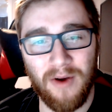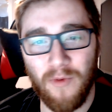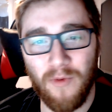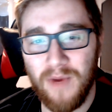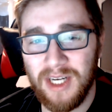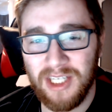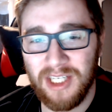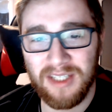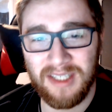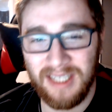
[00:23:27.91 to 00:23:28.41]

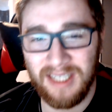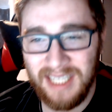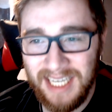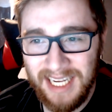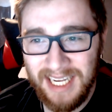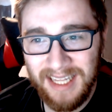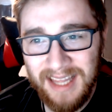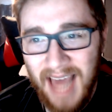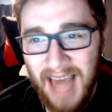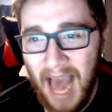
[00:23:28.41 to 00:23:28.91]
we just
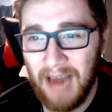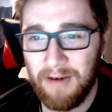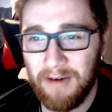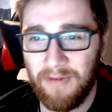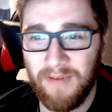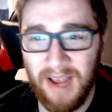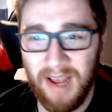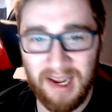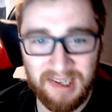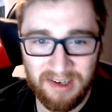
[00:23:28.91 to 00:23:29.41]
need that
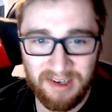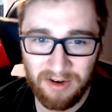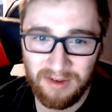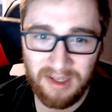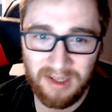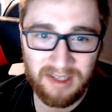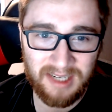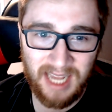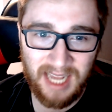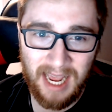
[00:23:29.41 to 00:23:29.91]
fixed, or
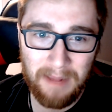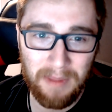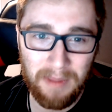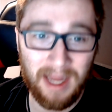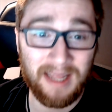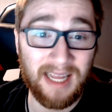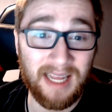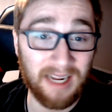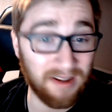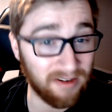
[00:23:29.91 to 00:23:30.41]
this game,
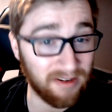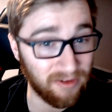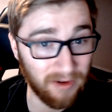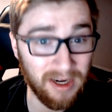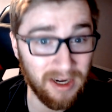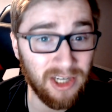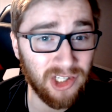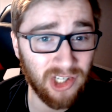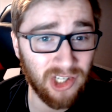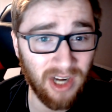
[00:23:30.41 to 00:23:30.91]
like that
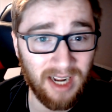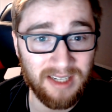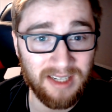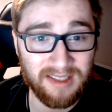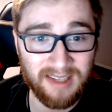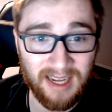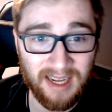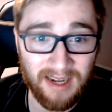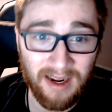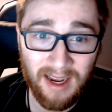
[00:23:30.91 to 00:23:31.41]
screenshot
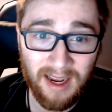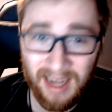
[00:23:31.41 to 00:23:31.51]
said,